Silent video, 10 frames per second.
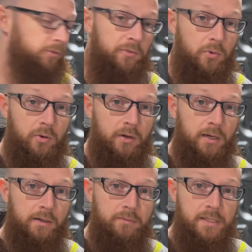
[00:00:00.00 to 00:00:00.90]

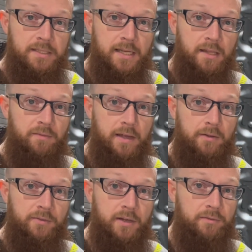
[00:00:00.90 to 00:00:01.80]
for this side of the
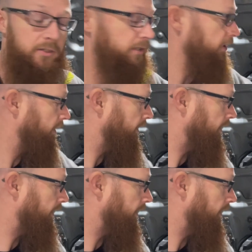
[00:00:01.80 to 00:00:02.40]
valve cover,